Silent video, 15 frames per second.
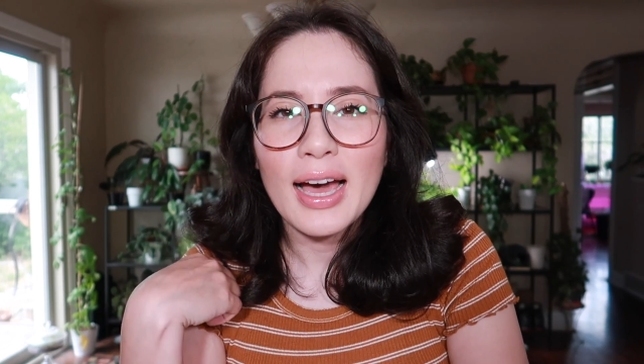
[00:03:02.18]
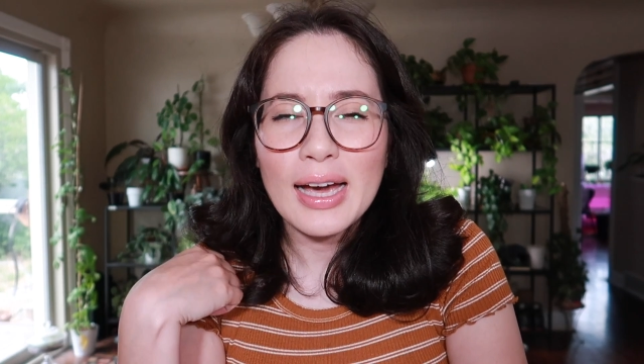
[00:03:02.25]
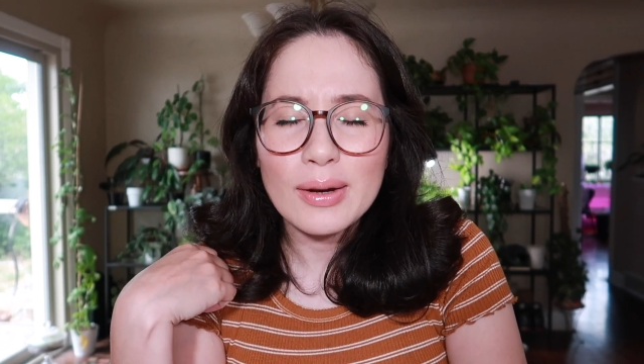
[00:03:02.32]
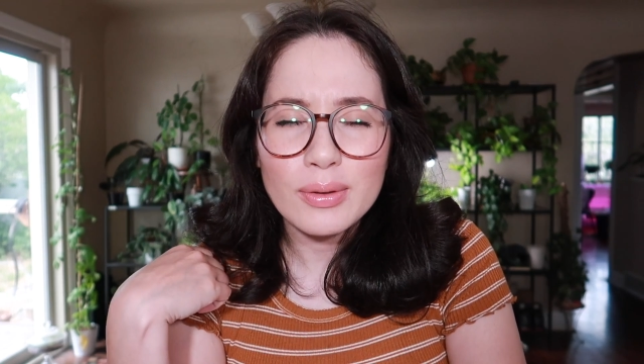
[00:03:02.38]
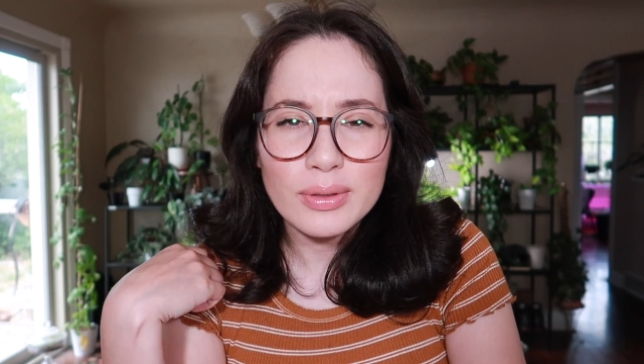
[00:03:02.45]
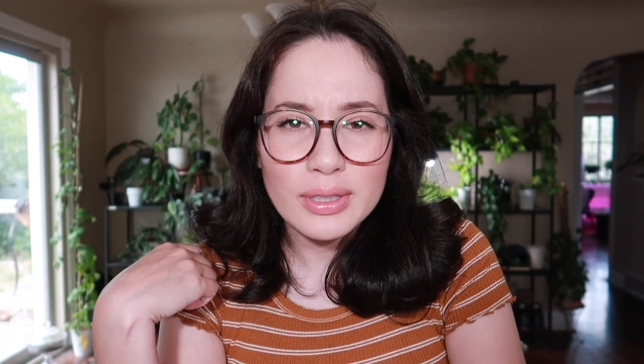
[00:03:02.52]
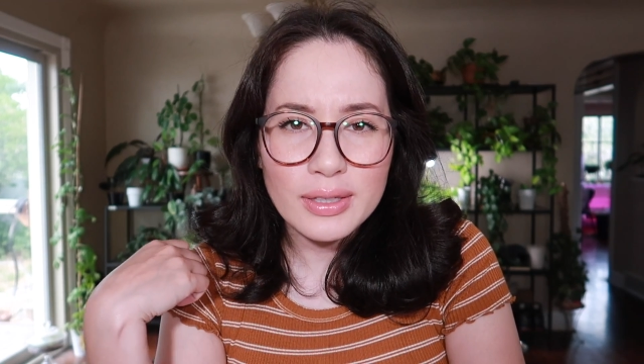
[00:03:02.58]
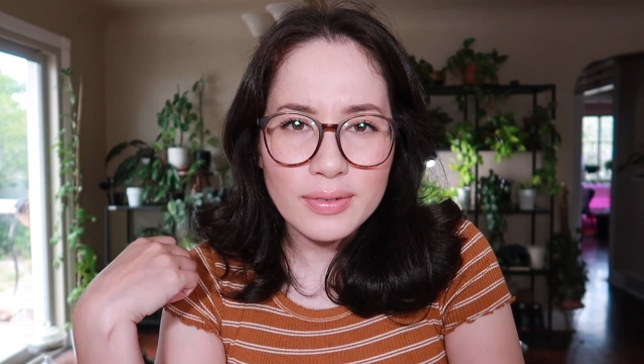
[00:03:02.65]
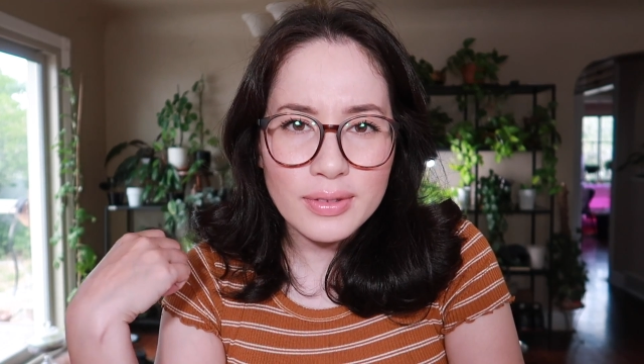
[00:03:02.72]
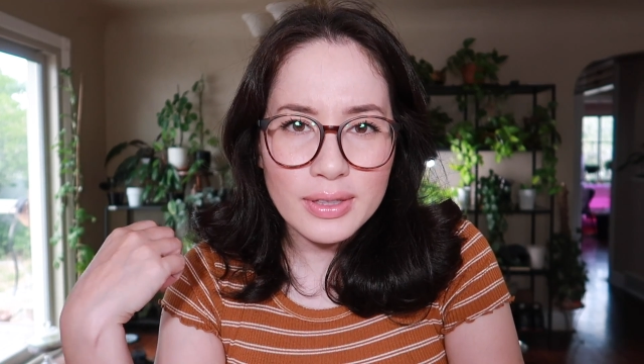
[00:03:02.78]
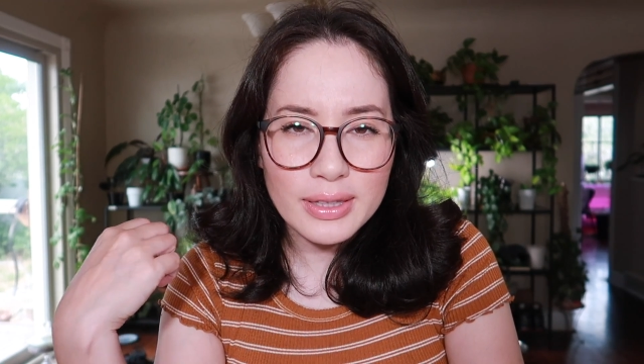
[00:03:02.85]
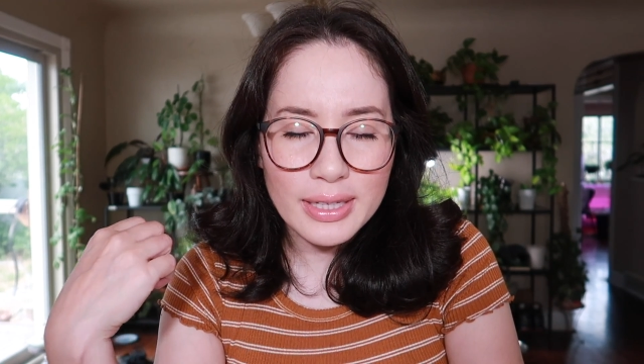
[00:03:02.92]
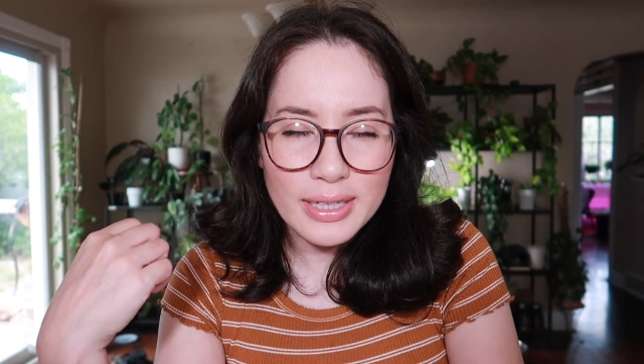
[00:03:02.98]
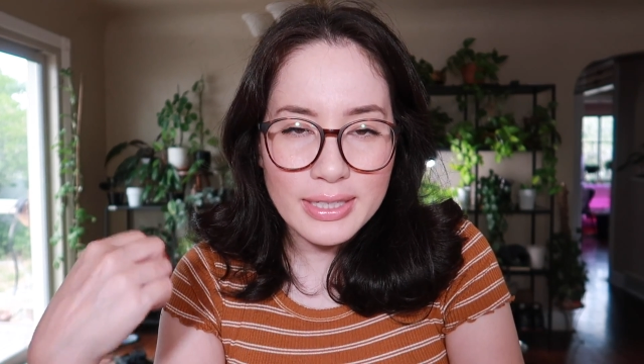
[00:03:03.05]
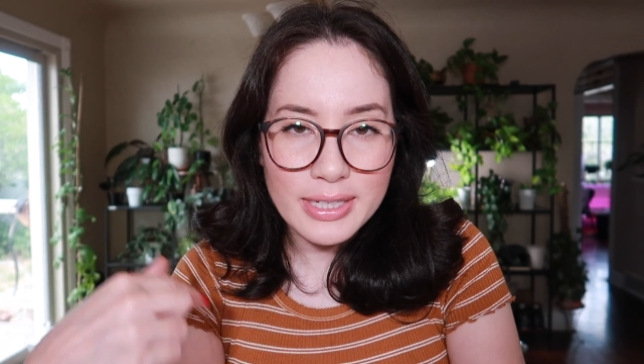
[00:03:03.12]
I will leave the
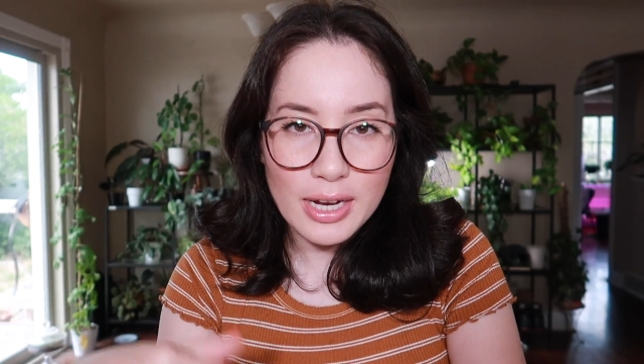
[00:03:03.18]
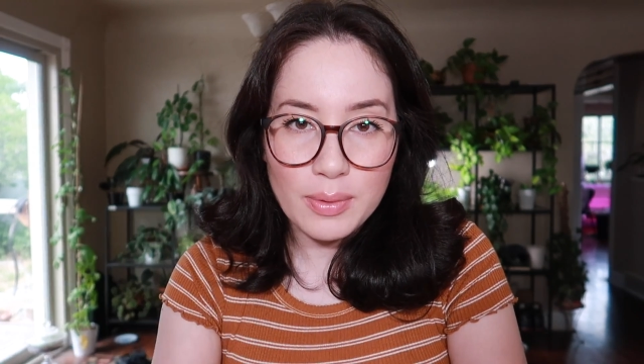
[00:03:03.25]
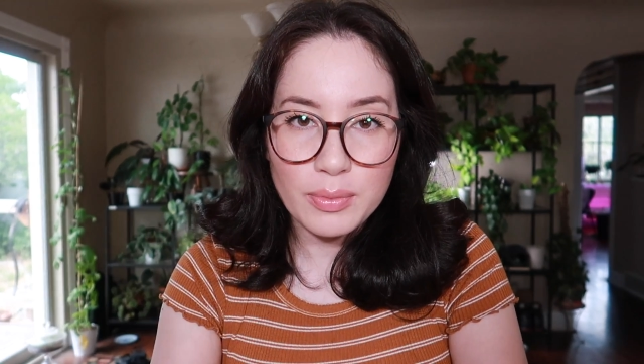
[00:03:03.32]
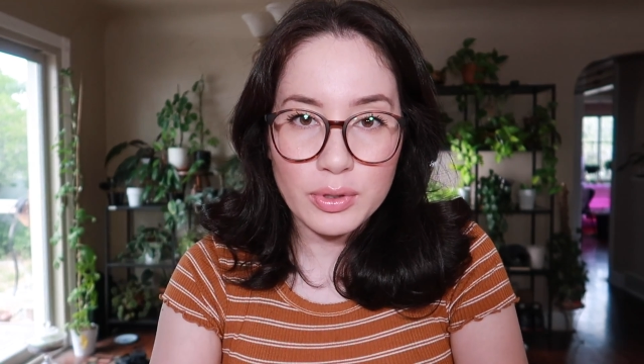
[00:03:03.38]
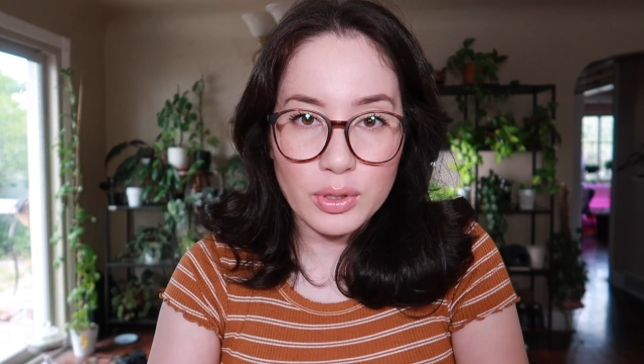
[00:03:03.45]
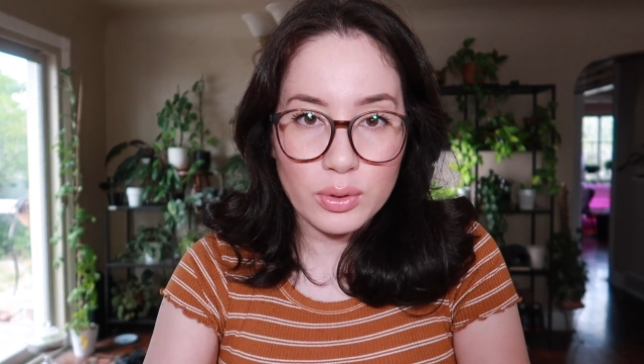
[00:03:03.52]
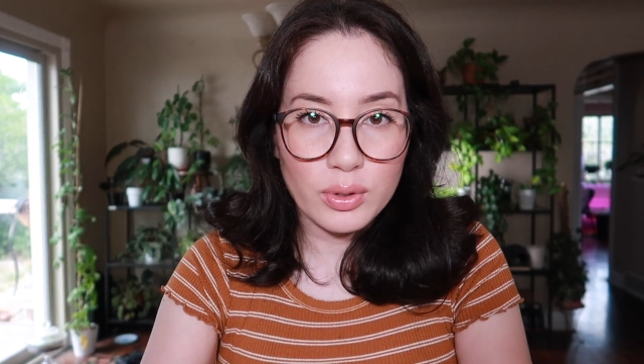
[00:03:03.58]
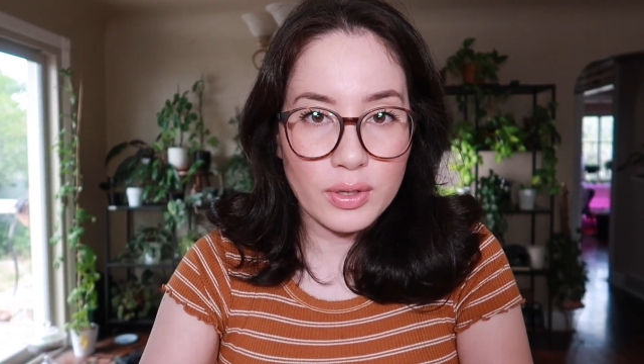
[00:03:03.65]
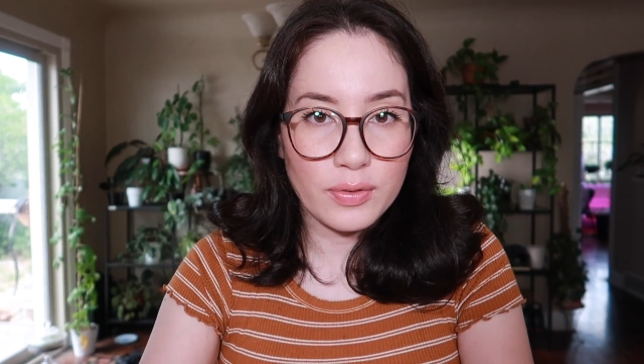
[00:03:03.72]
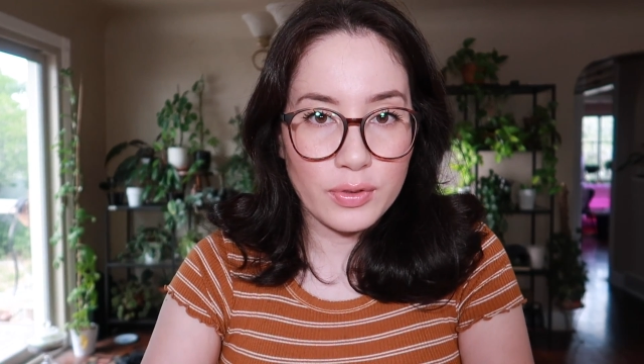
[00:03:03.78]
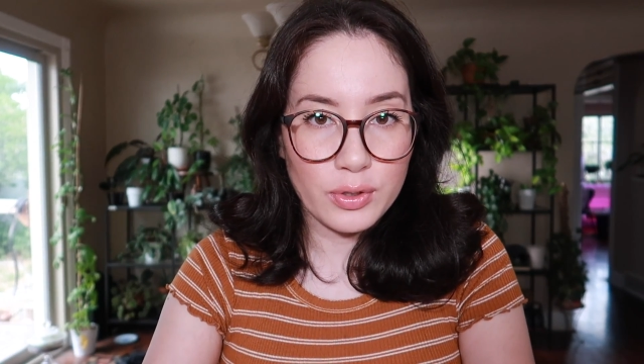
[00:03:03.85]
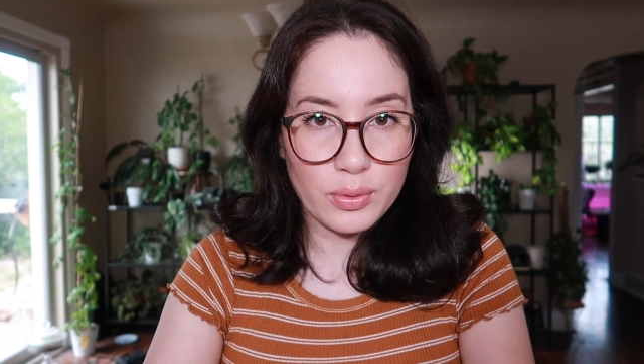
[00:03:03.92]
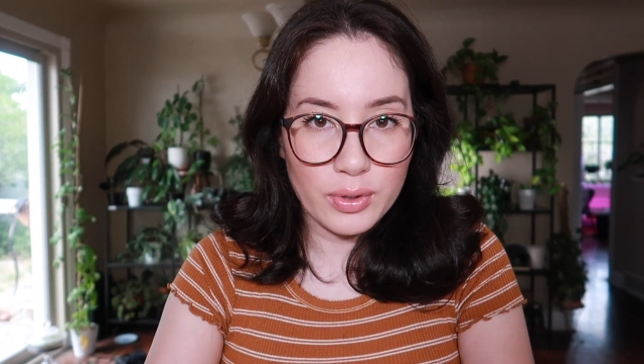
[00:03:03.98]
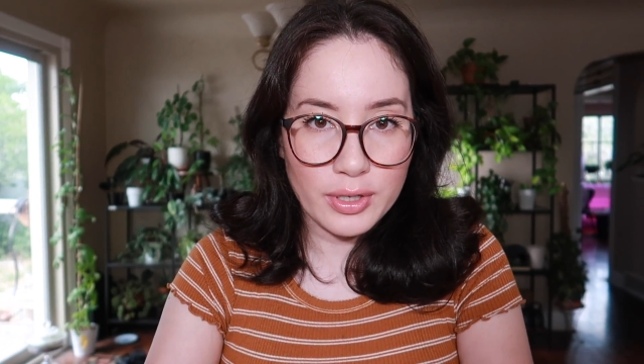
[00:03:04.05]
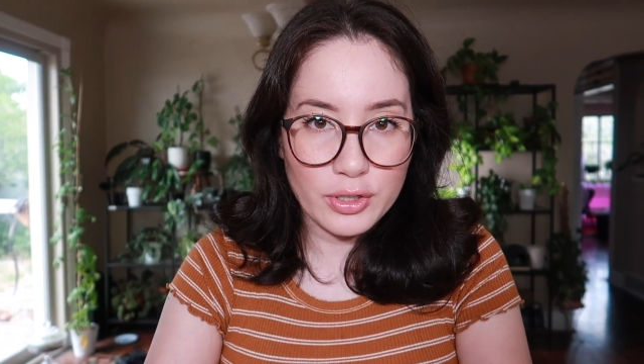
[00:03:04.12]
link down below if
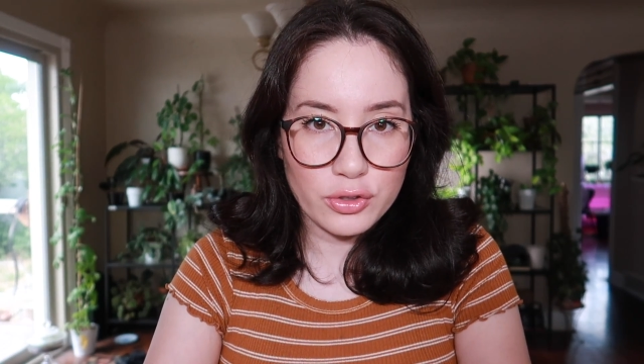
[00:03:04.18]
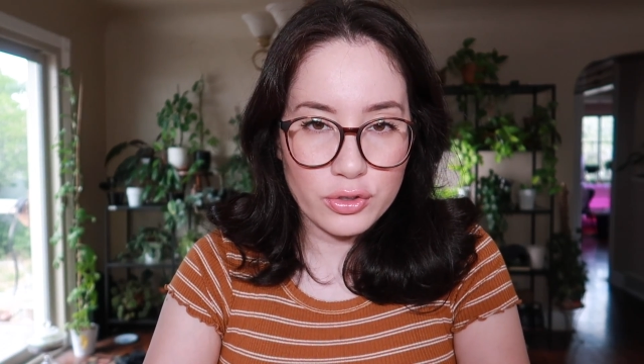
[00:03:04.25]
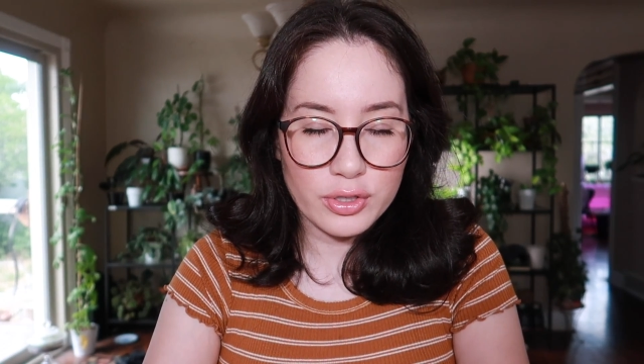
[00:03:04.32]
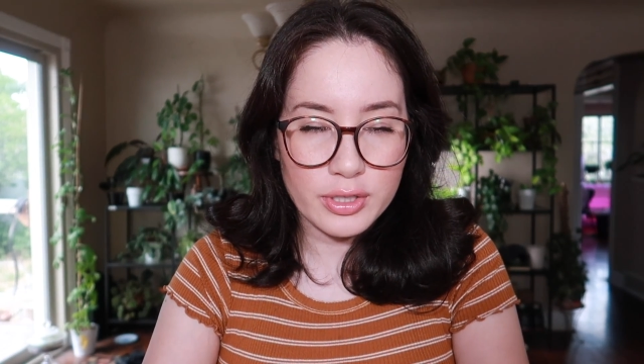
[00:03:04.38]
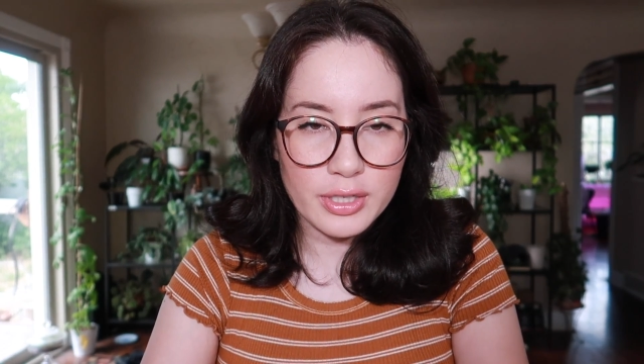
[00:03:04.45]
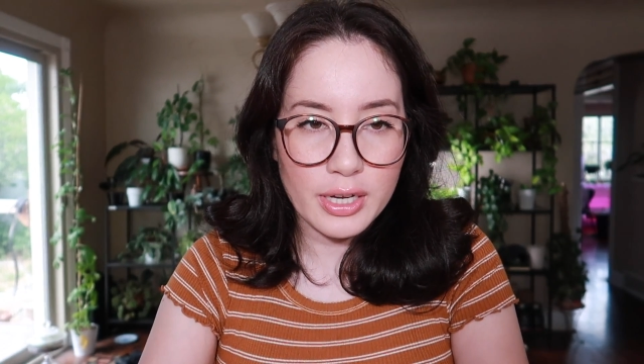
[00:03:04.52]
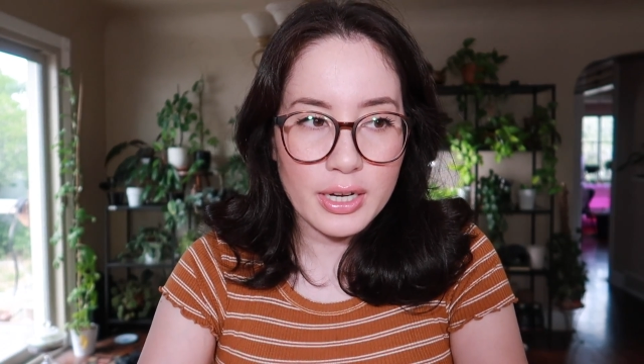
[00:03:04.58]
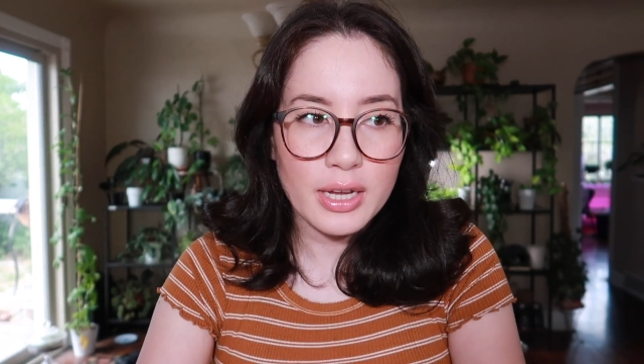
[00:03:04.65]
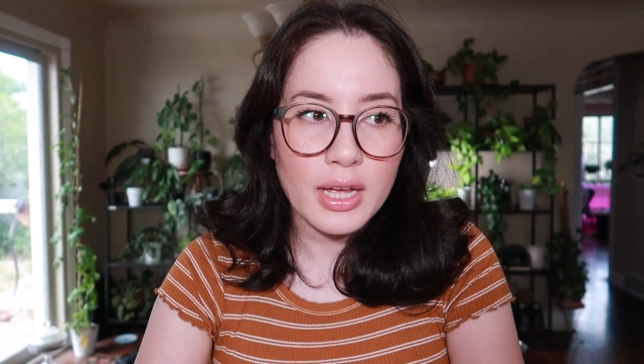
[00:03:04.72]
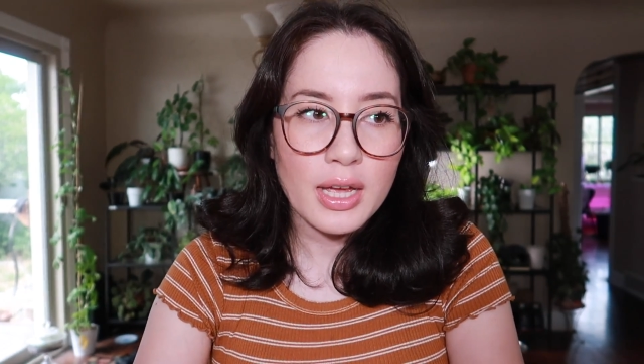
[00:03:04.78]
you are interested.